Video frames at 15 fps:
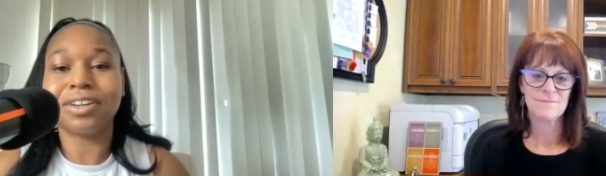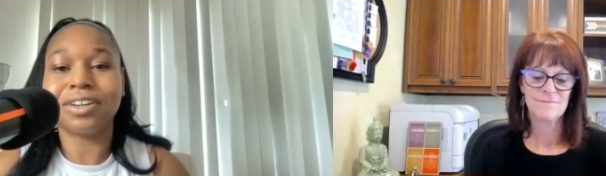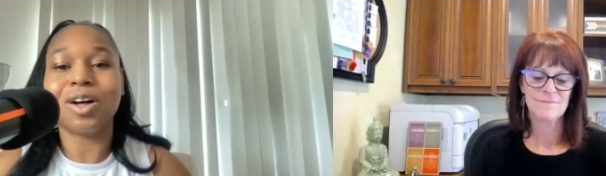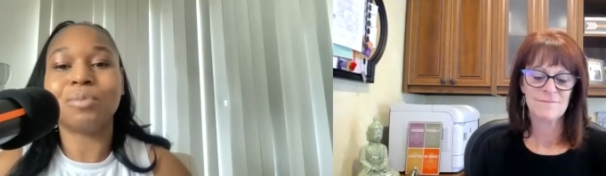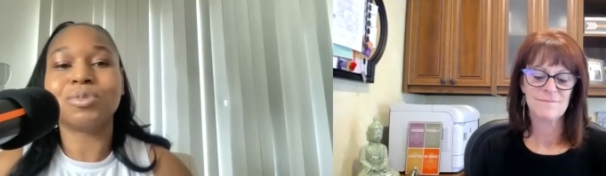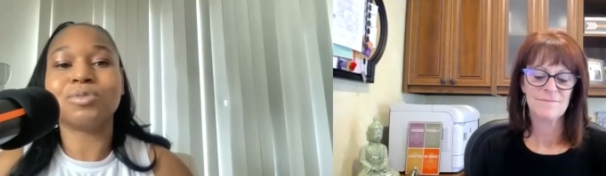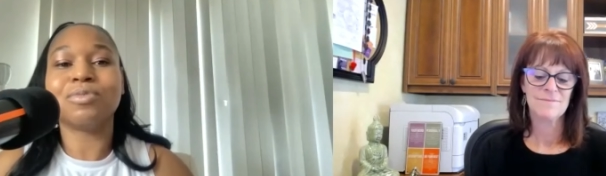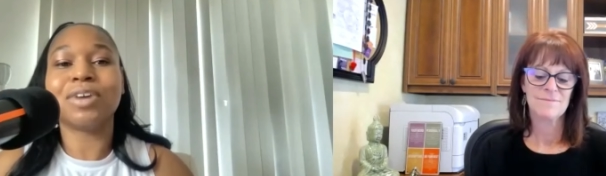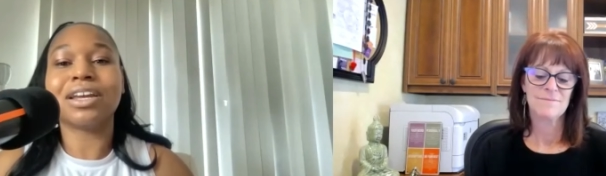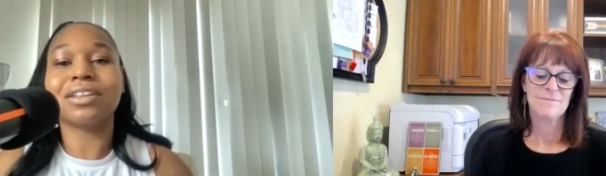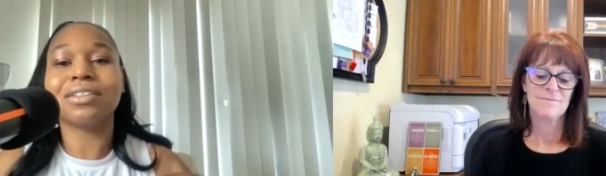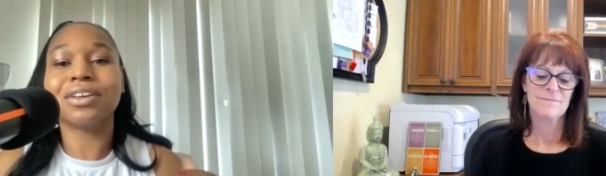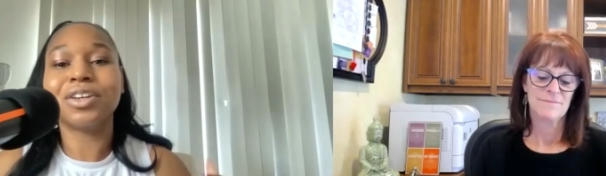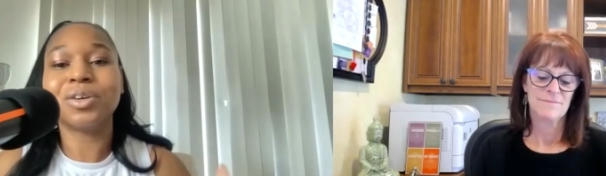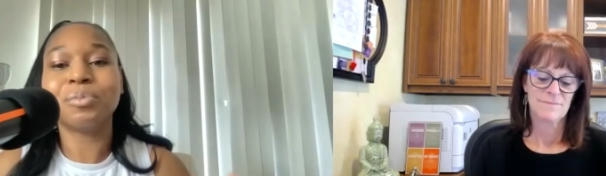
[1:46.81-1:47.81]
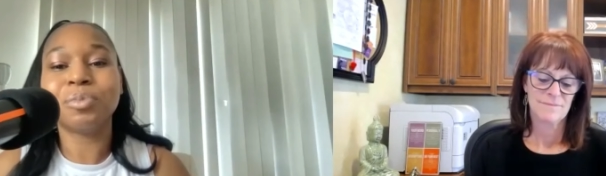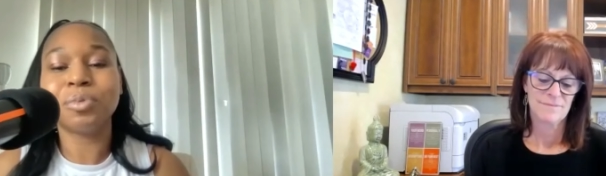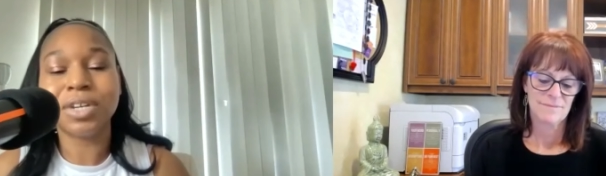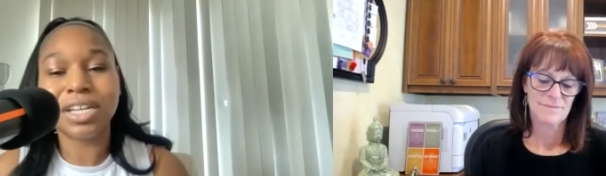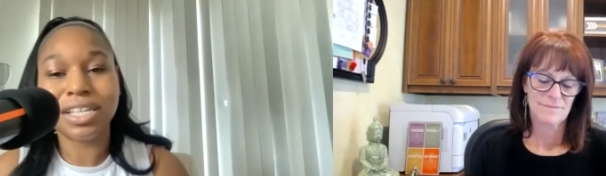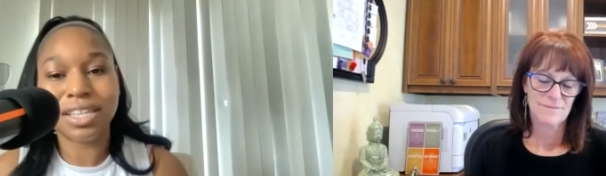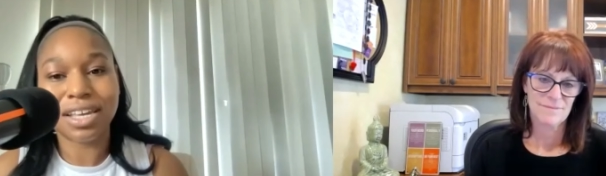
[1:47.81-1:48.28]
Speaker 1: It helps regulate your
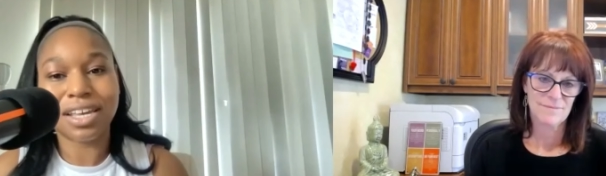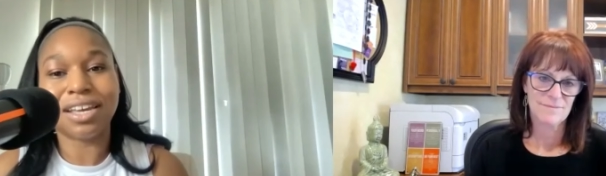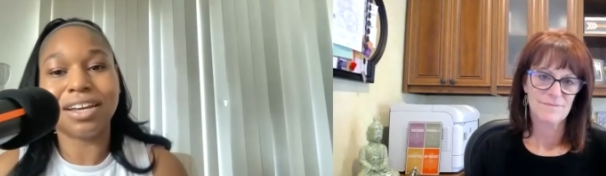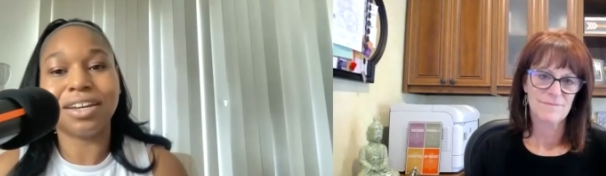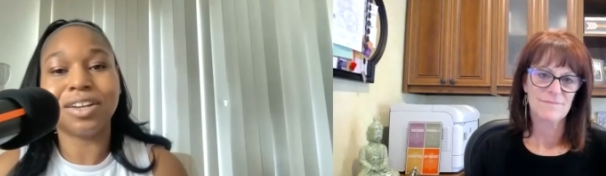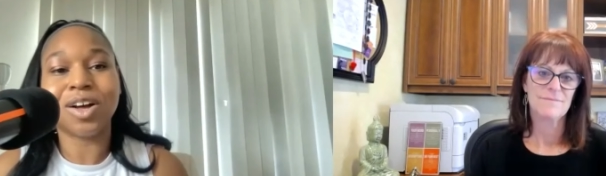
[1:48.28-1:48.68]
breathing.